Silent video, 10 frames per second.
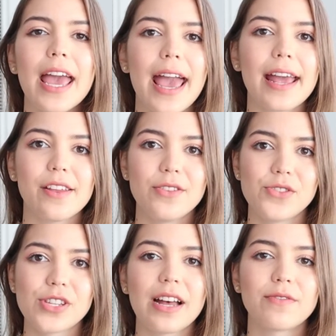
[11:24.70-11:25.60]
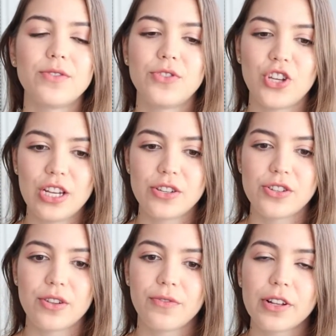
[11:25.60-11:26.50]
and you just have to change
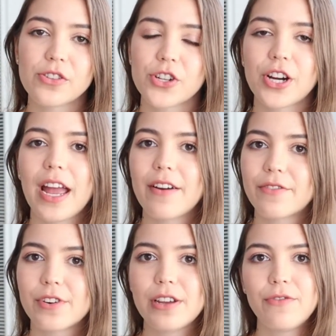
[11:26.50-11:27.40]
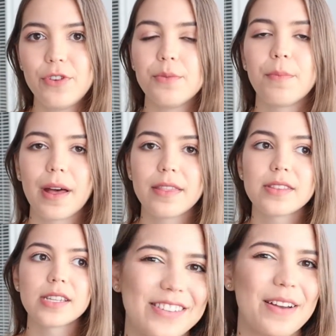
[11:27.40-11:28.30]
the filter every few
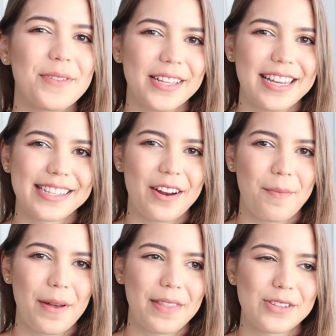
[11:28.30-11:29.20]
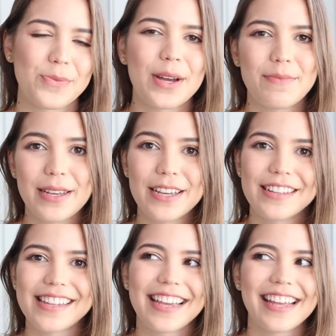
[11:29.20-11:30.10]
months. So I'm really excited about this one
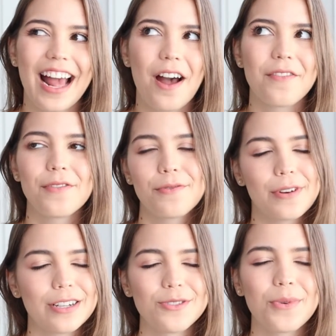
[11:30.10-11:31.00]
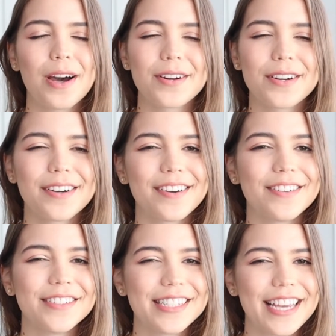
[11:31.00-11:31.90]
because I can have fresh water
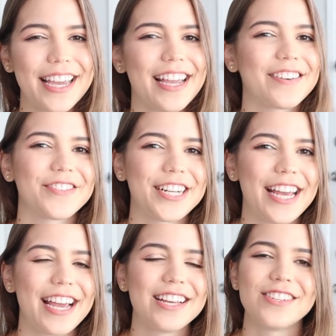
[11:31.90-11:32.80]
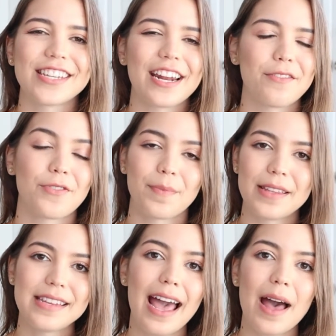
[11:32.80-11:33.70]
all day, every day. I just get it from the
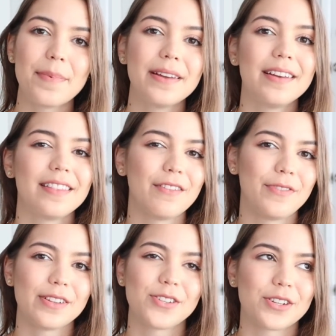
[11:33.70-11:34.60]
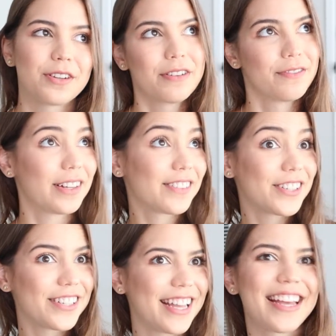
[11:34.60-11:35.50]
tap, the filter
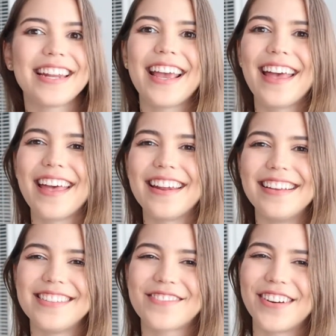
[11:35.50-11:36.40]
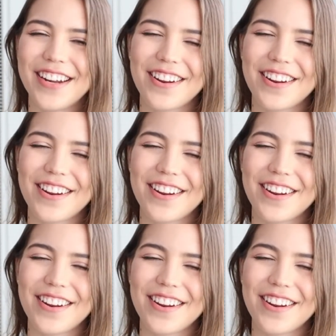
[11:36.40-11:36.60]
filters it, and it's ready to